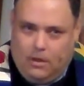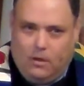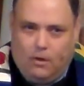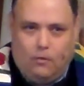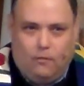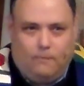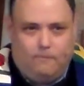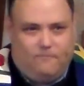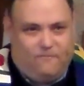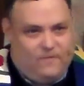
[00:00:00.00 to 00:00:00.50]

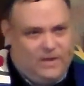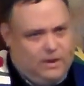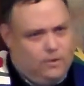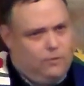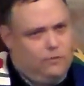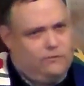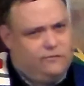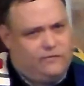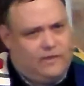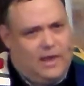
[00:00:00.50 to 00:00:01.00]
No,
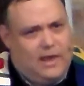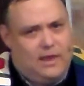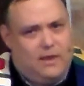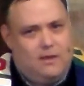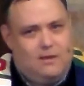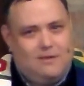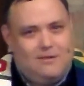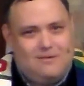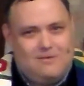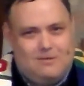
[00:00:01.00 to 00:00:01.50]
fear is
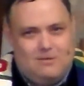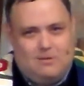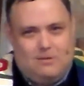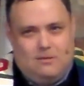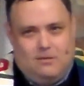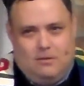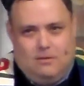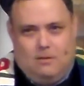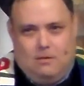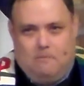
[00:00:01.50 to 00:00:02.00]
a
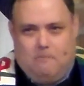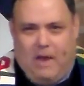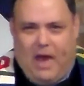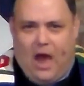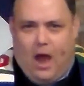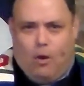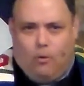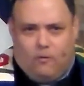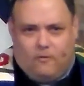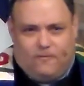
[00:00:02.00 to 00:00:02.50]

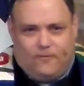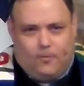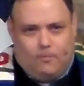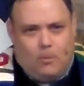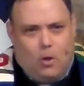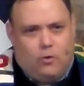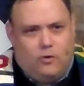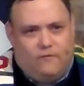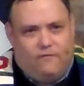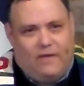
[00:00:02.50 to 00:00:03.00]

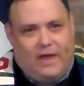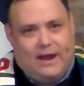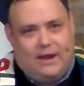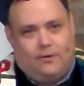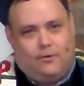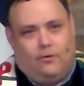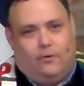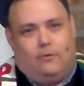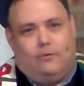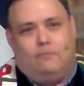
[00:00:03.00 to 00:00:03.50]
powerful
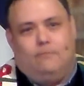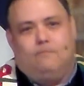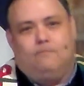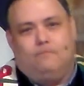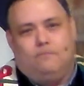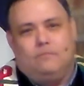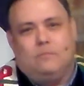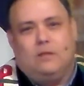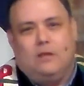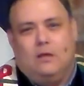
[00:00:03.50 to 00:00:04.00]
motivator.
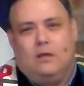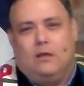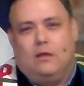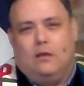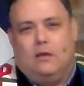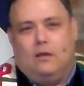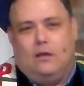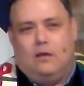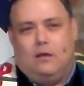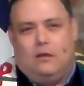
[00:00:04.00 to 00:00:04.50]

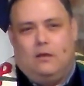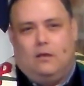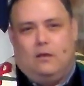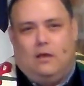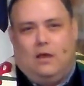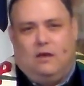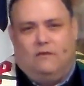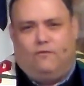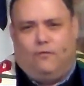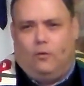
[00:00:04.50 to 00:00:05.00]

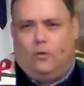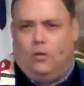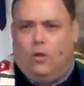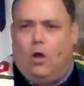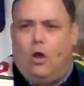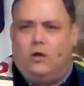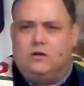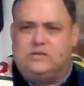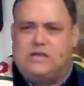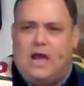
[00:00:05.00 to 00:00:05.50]
And for a
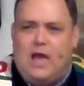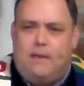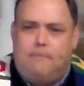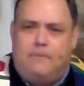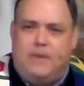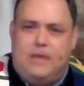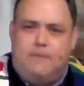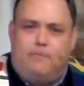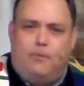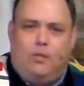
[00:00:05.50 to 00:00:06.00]
long
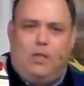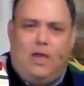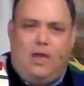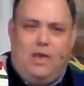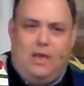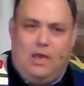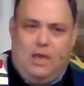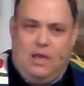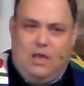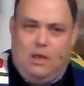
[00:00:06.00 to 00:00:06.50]
time,
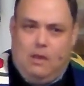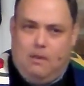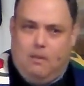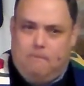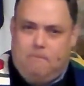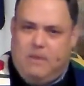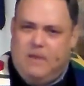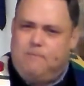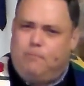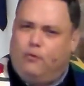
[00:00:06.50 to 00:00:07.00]

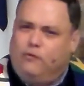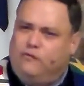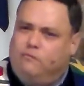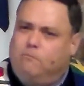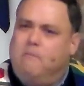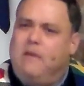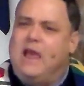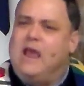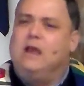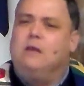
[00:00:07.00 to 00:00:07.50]

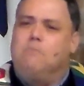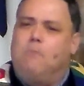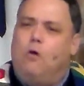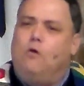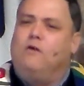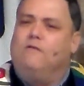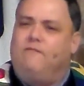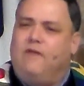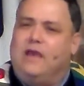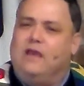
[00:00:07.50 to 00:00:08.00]
people's main
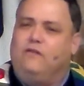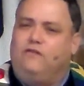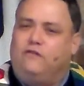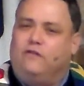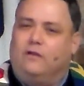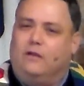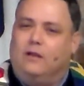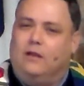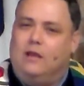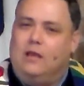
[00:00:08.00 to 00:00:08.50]

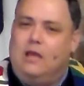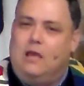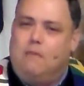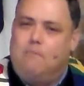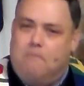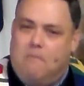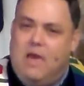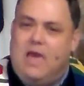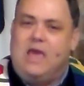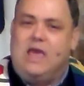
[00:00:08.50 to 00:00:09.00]
motivation
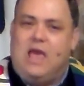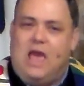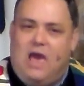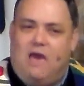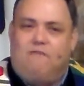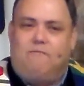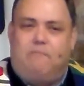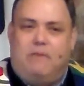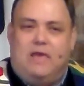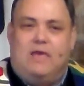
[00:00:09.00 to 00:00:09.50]
may
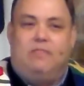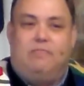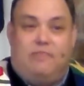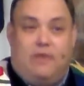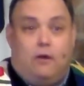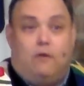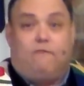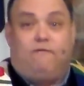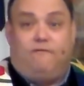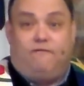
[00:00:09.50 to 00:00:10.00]
have
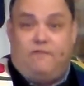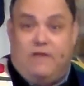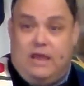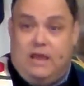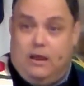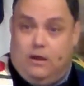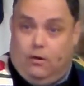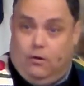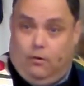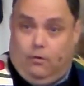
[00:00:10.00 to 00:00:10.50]
been their
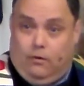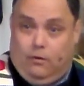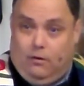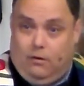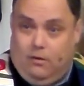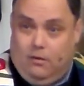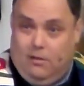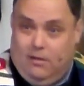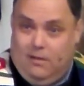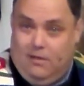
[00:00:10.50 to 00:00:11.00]

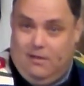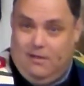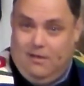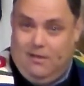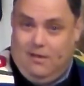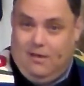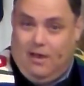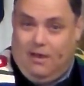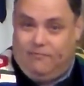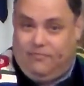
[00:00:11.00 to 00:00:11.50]
fear
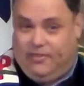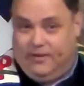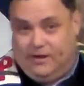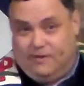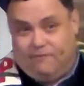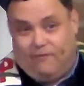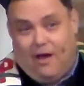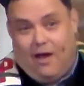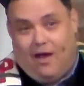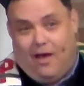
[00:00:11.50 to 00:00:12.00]
of
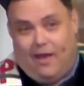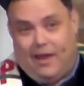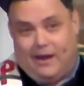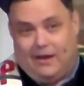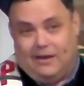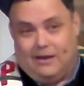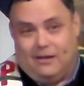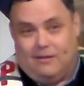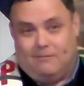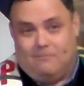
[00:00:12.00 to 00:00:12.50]
the
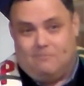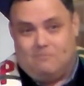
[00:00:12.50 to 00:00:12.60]
divine.